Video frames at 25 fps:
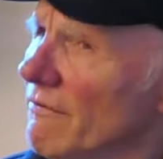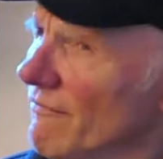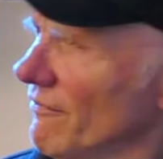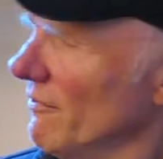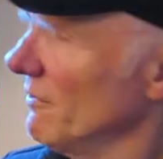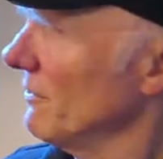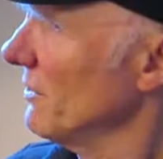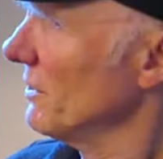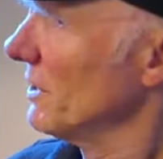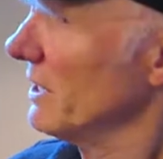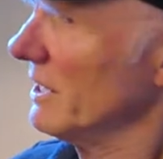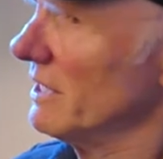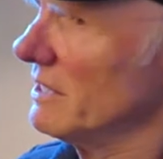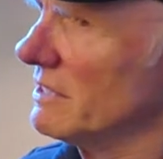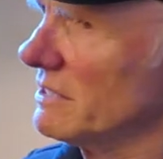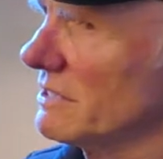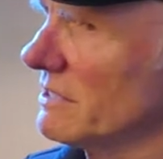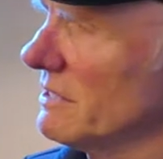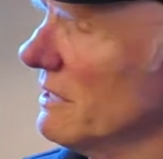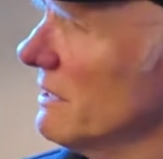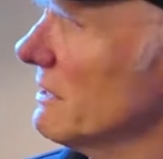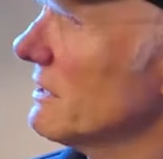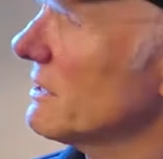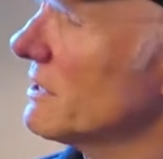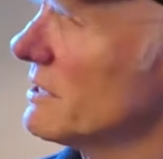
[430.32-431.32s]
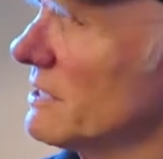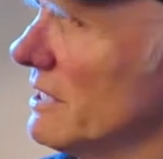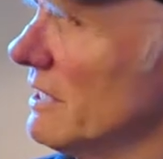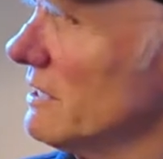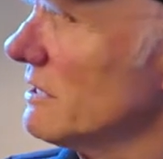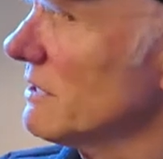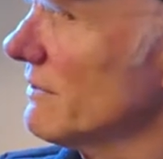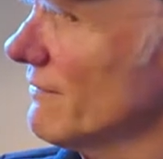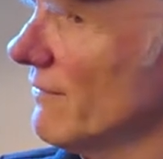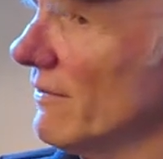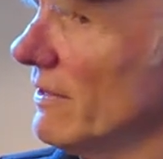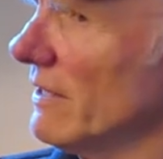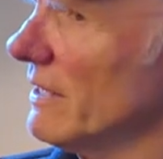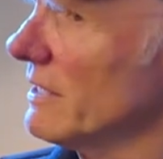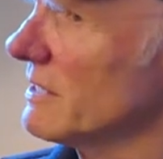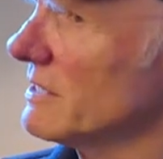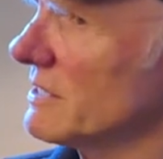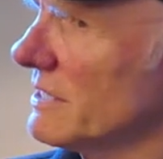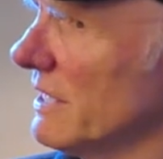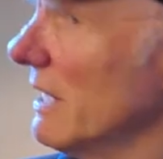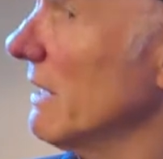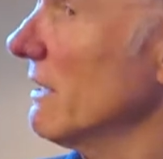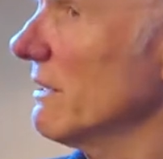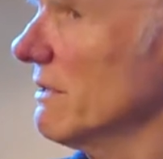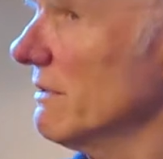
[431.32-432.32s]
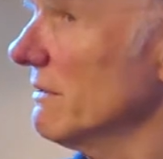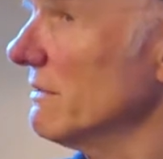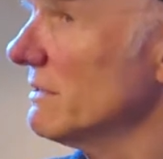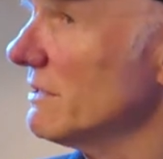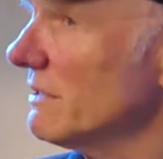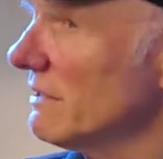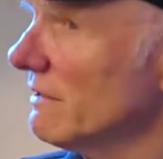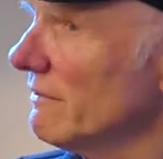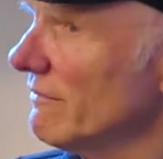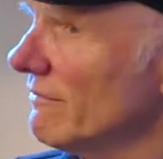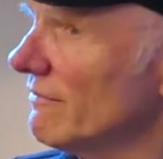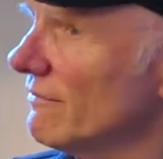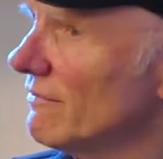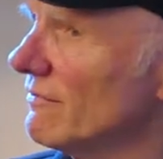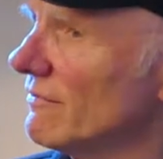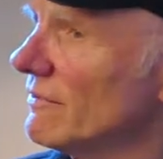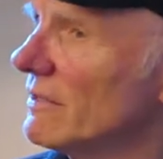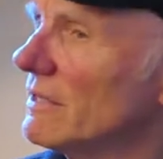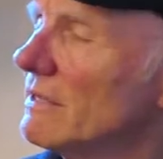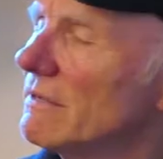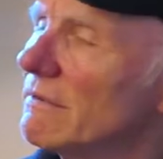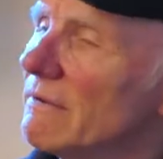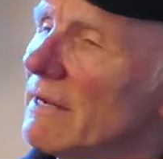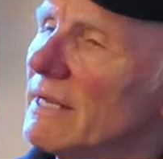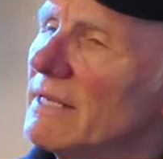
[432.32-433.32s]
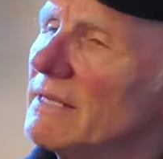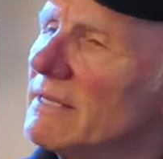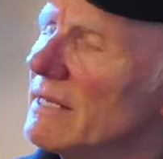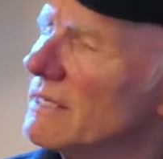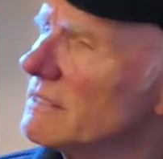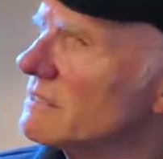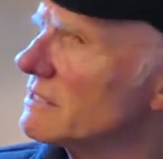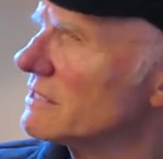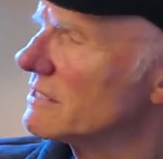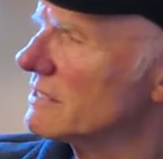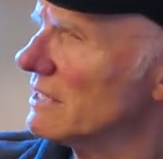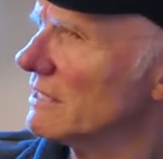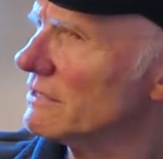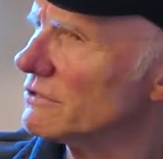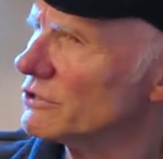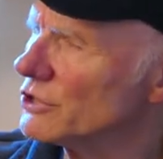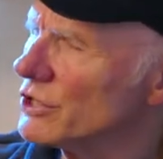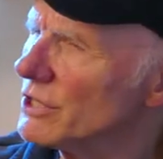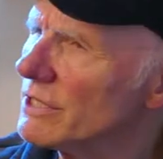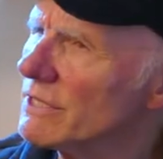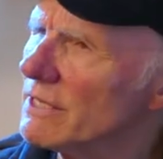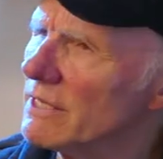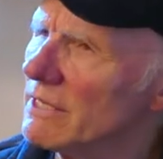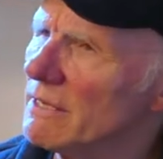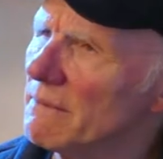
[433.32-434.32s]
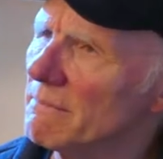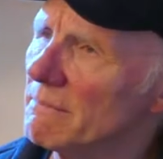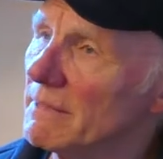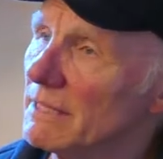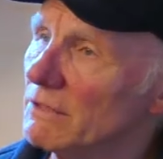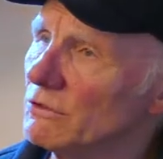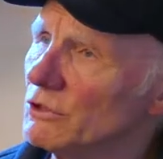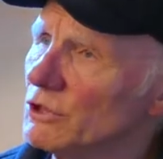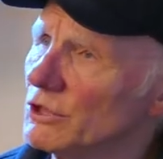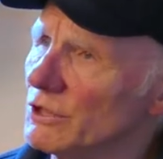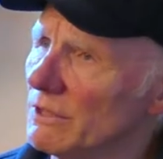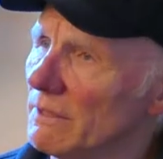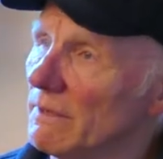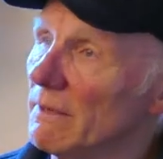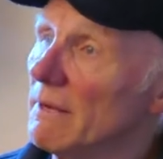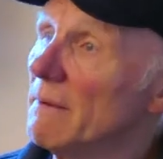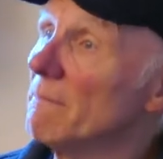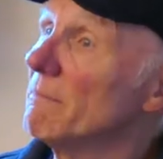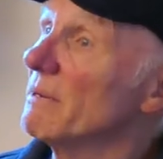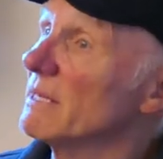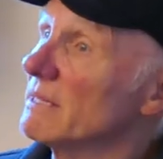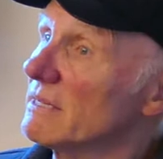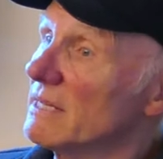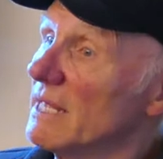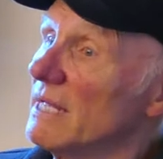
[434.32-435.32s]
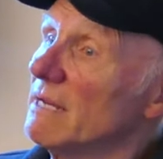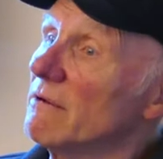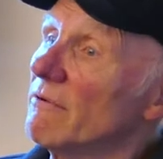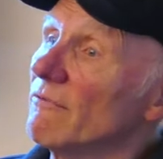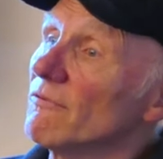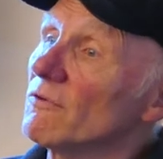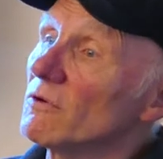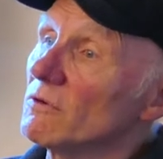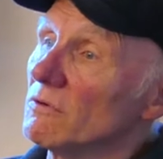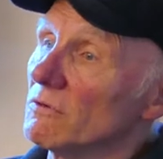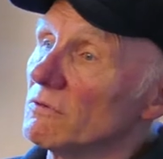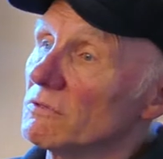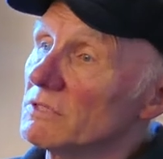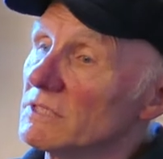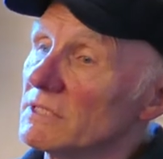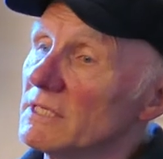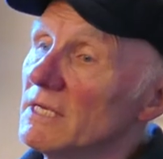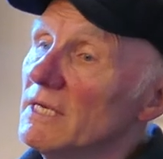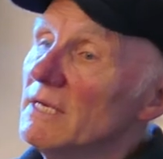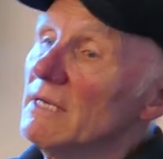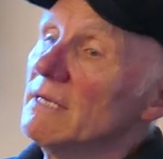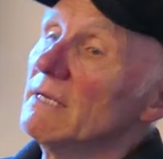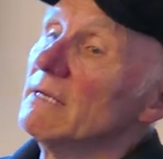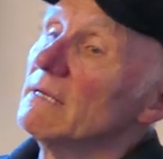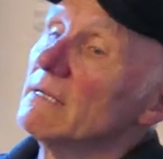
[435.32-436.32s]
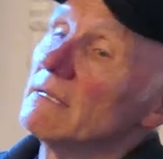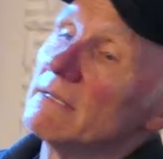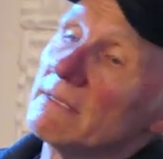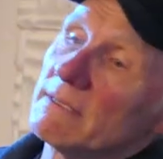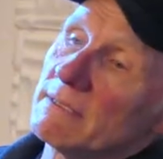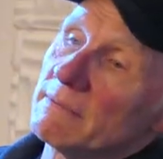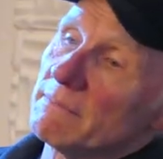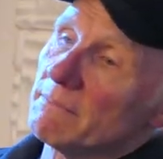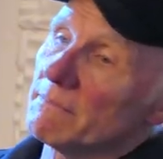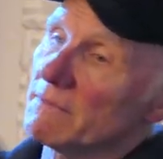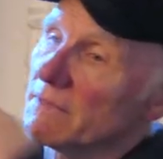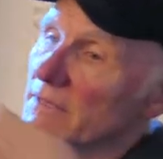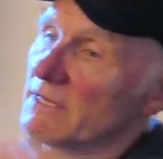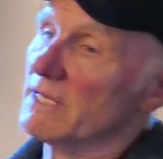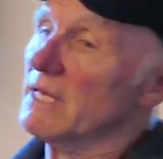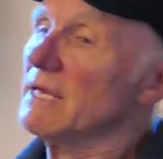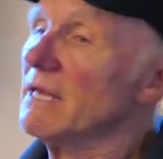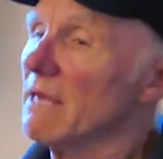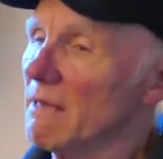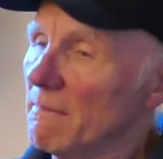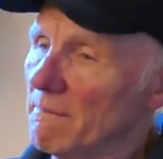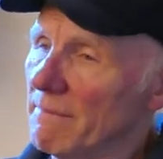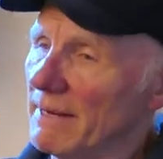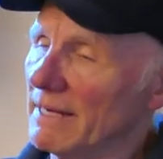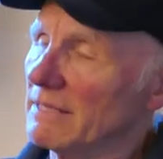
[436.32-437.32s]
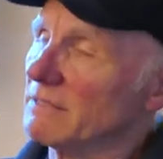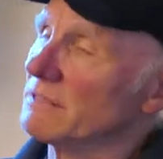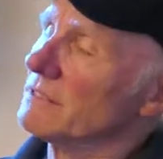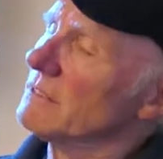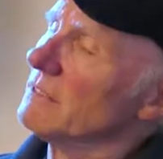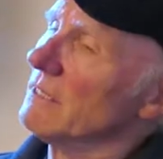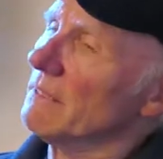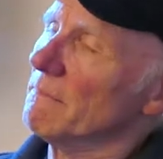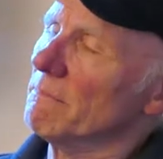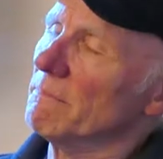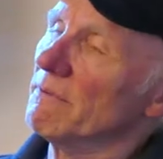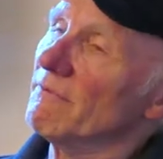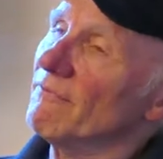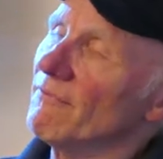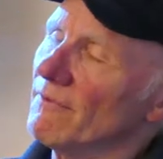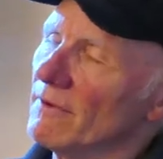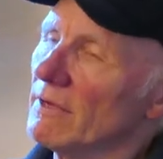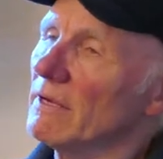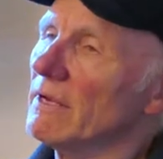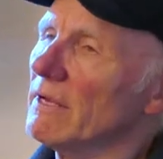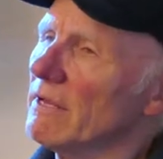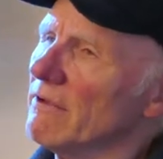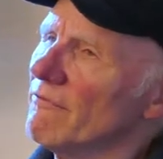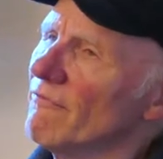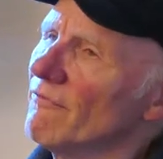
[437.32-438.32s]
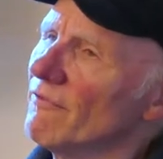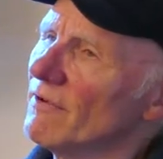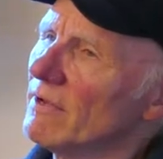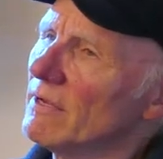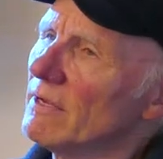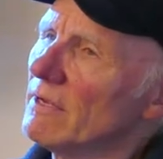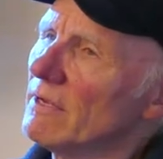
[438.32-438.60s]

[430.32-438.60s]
for the successful executive. Right? That's touching the emotion. But then, of course, thinking back to number five,